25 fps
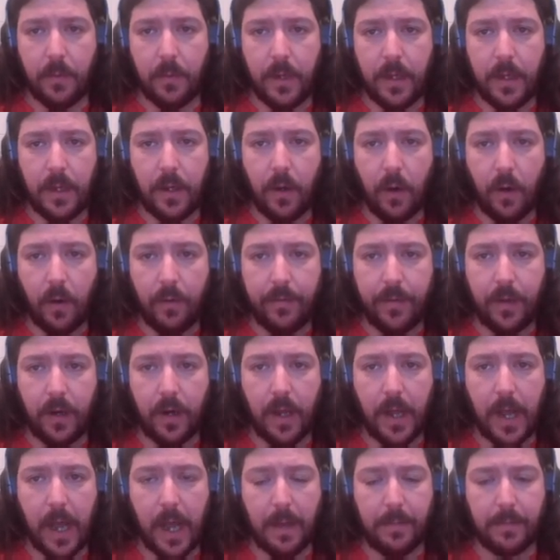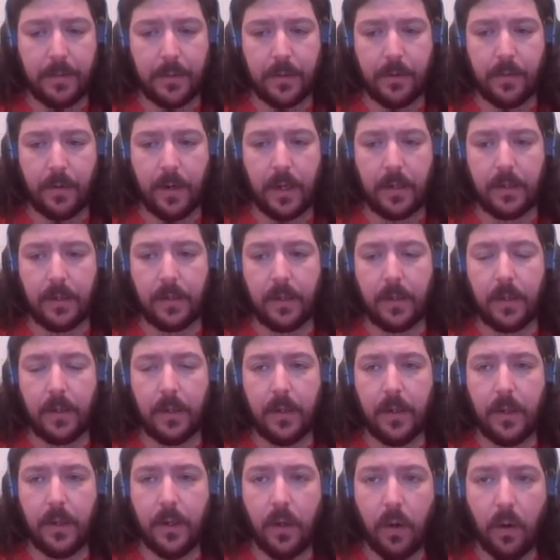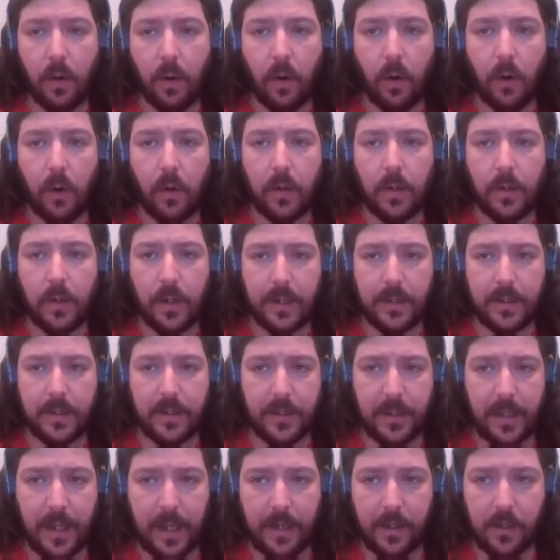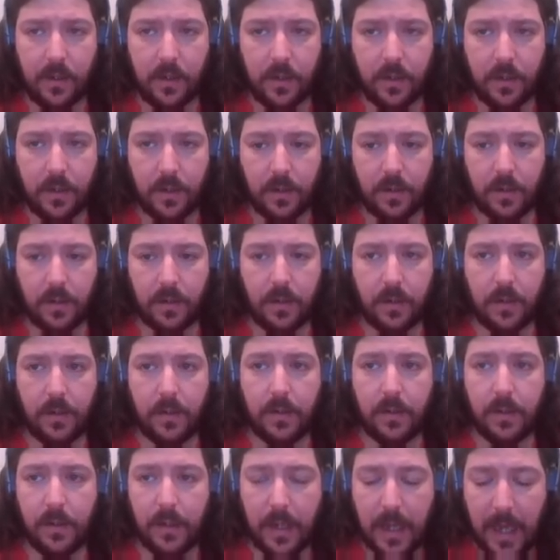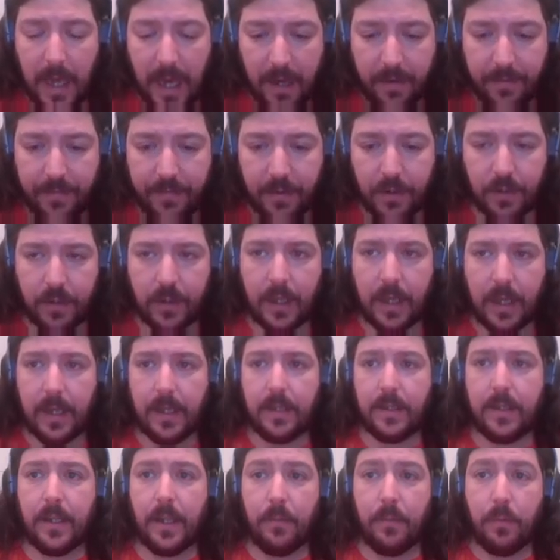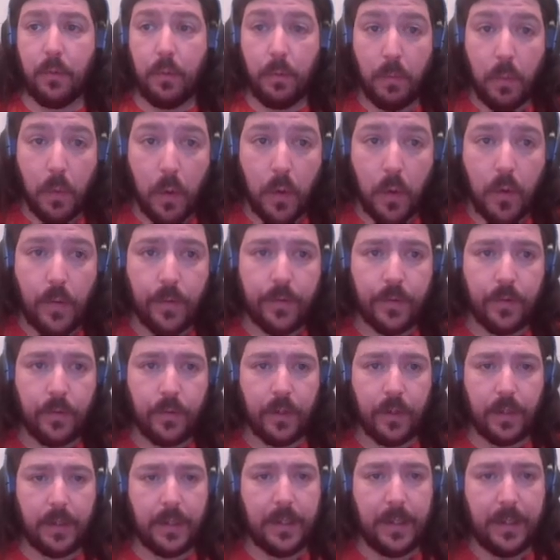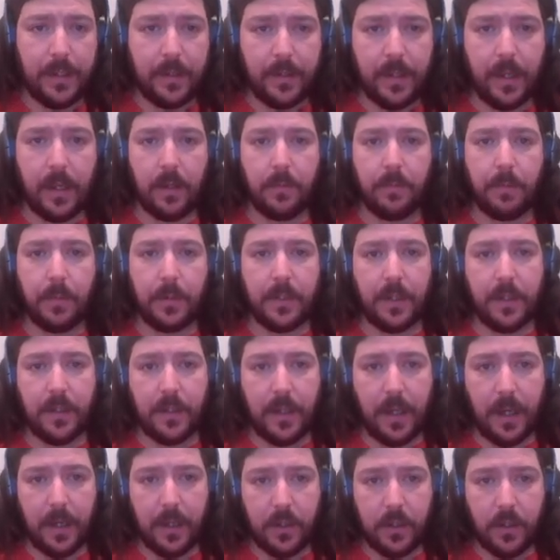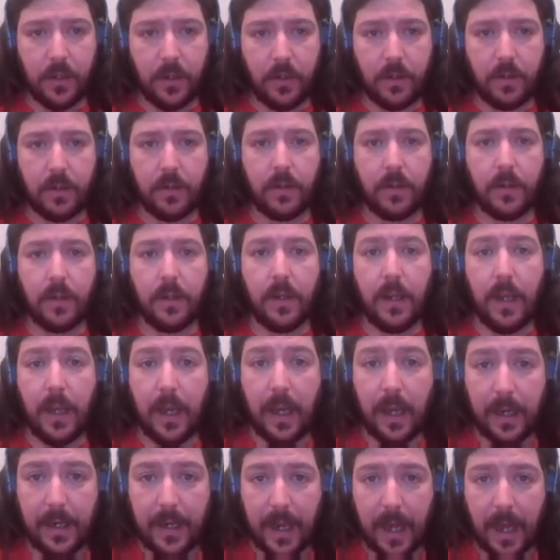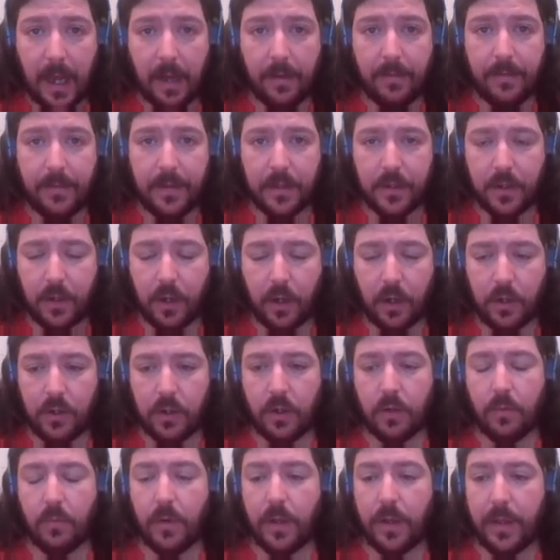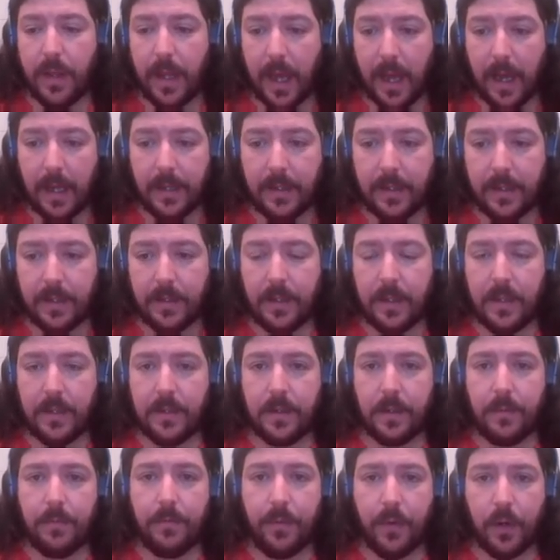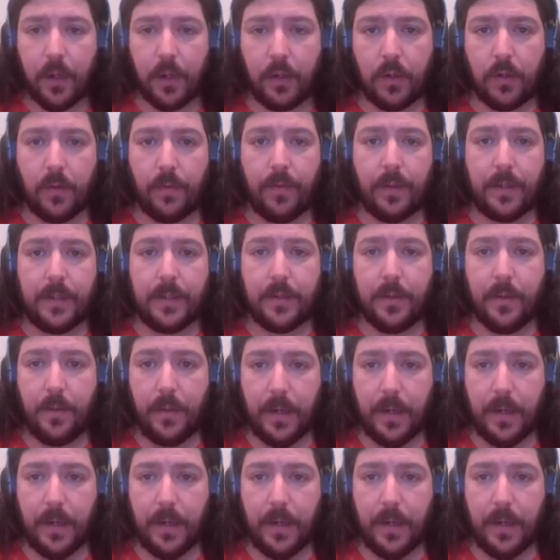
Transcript: of their abstract on stage. After that, they will move to a detailed presentation and have discussion with attendees in front of a screen.